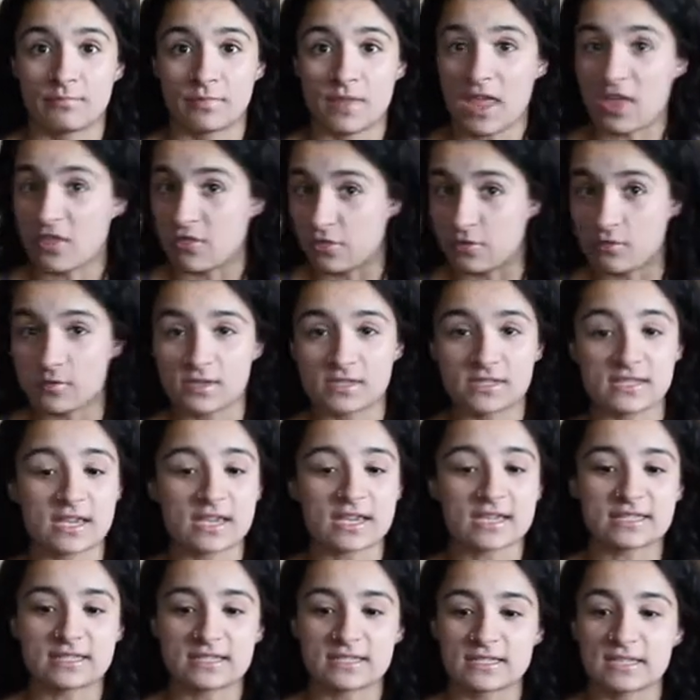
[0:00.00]

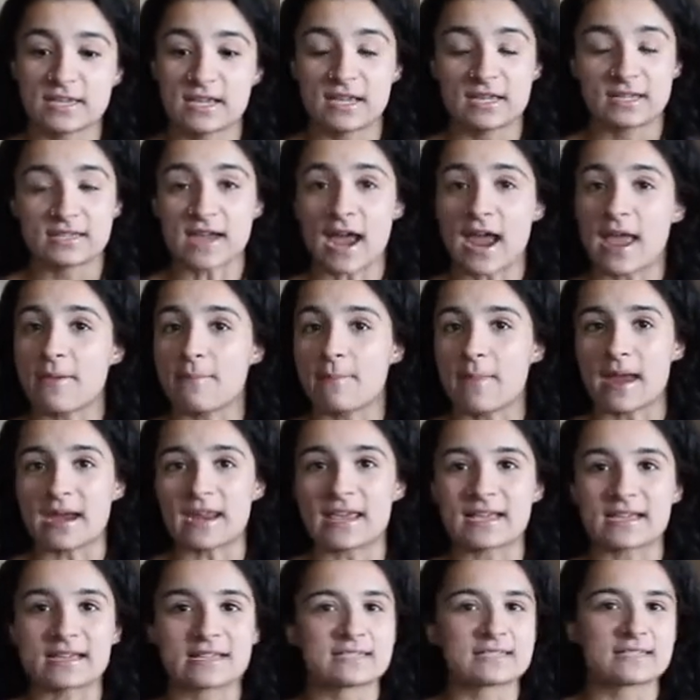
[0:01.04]
enthusiasts,
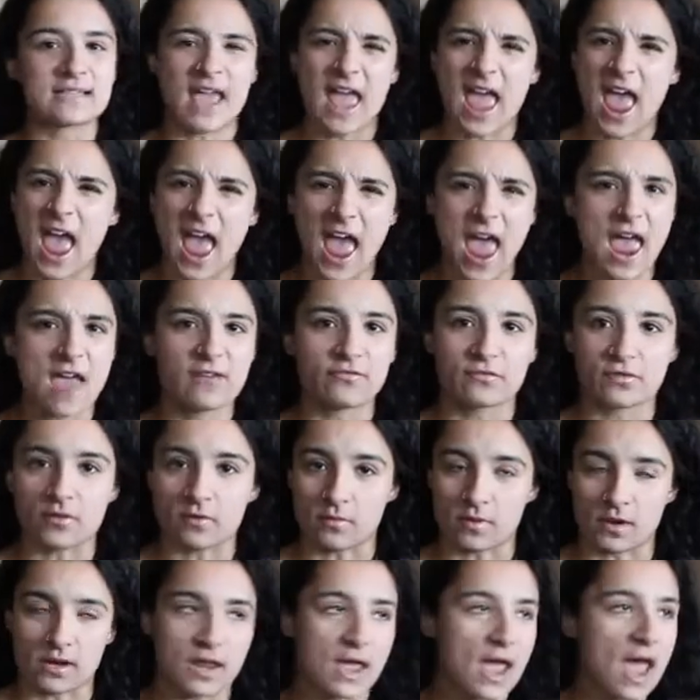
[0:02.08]
diabetics,
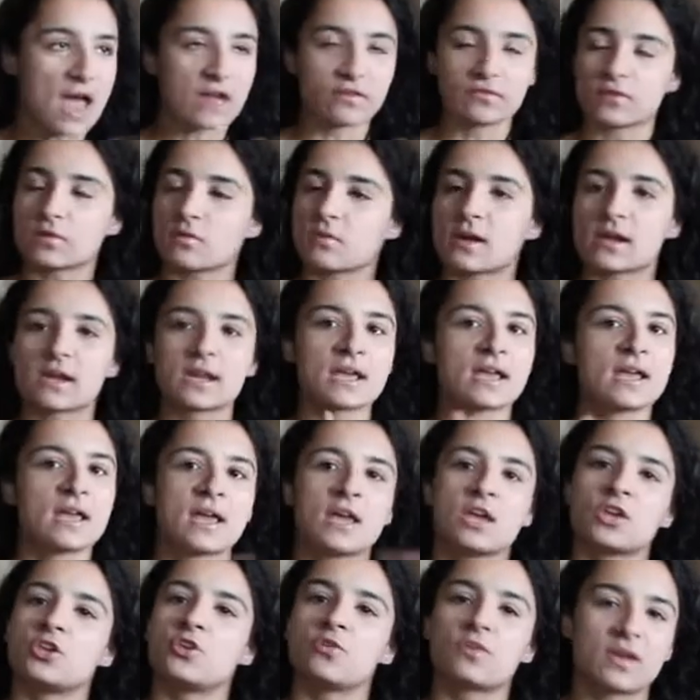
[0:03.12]

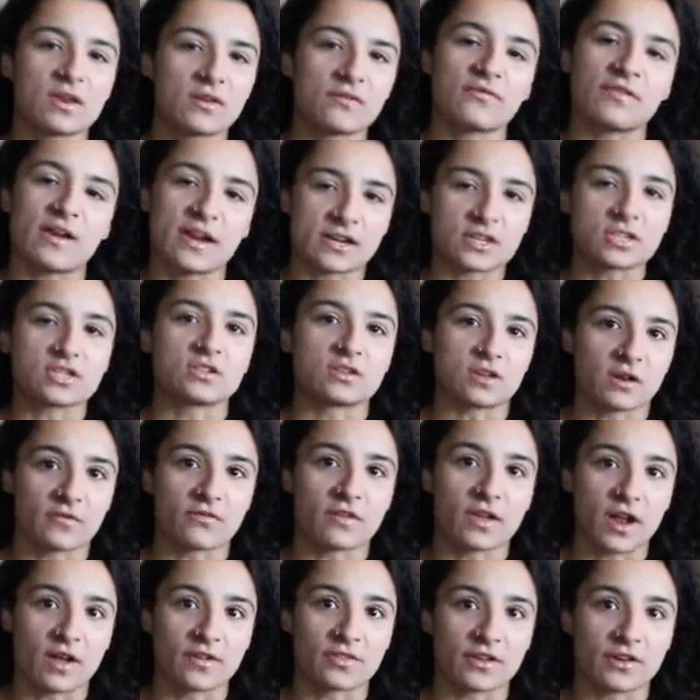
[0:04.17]
everyone, you can find a
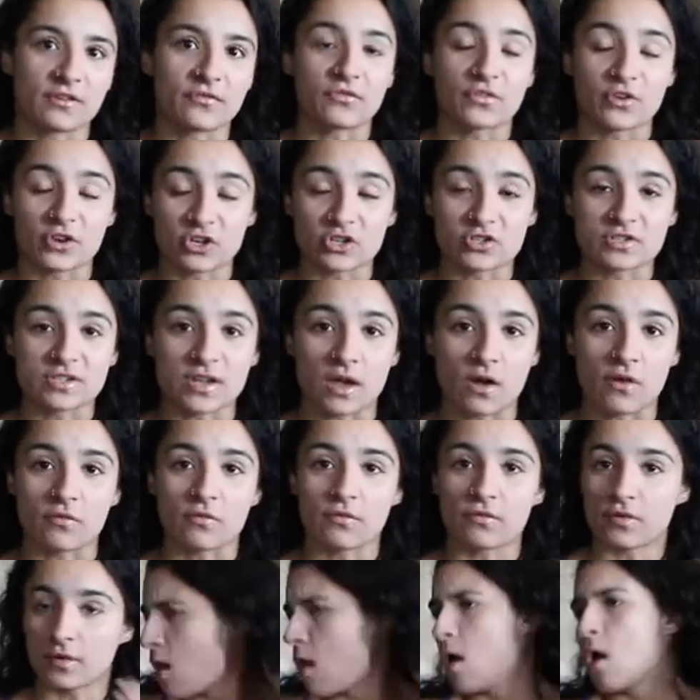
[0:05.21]
survey on there for
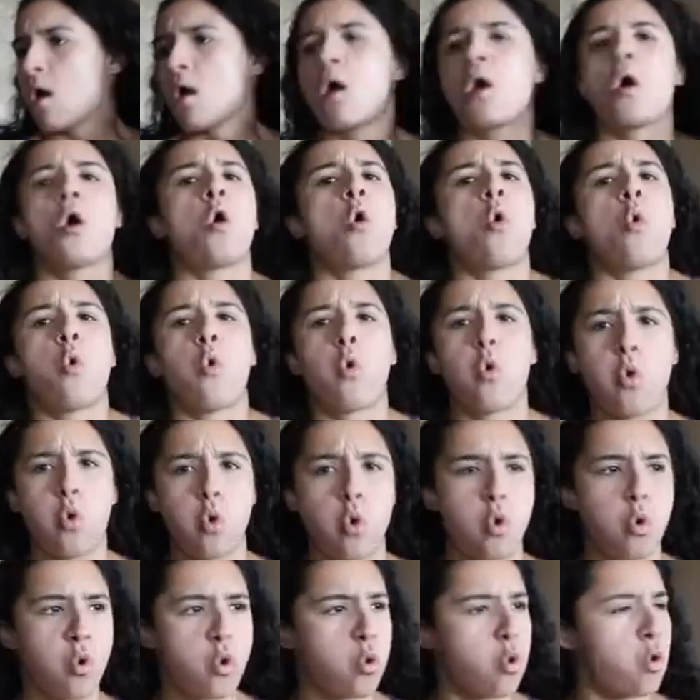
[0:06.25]
yourself.
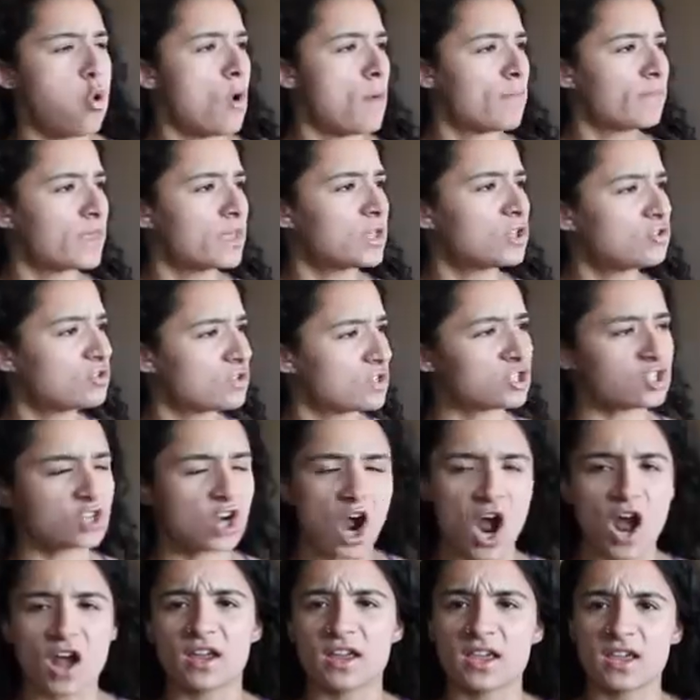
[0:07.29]
I'm not used to
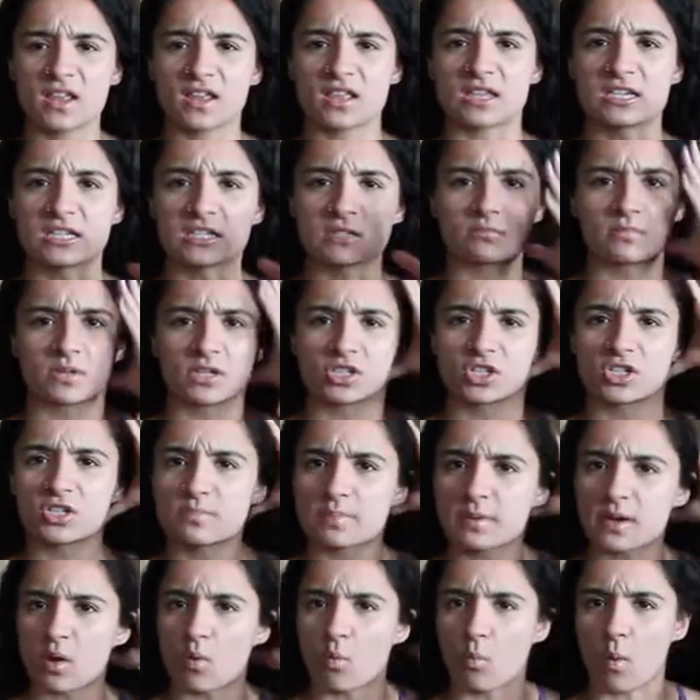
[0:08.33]
talking this much, it's
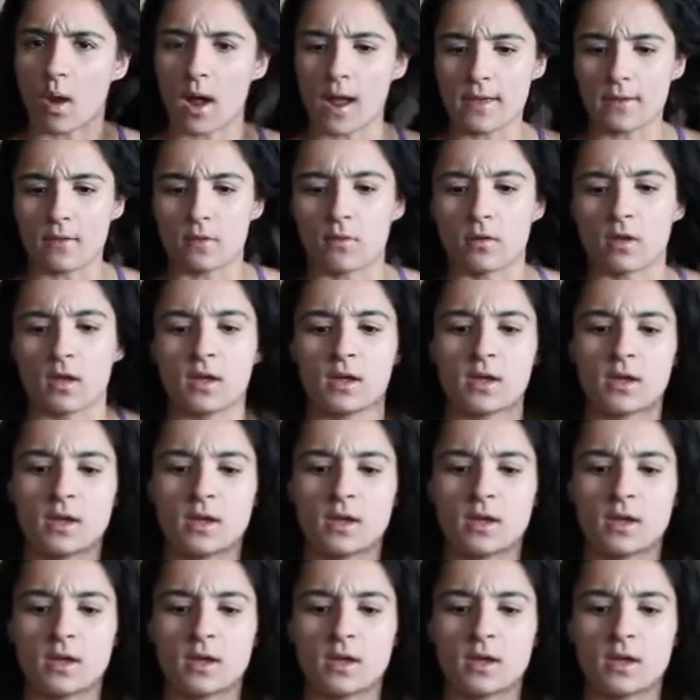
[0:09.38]
been a while.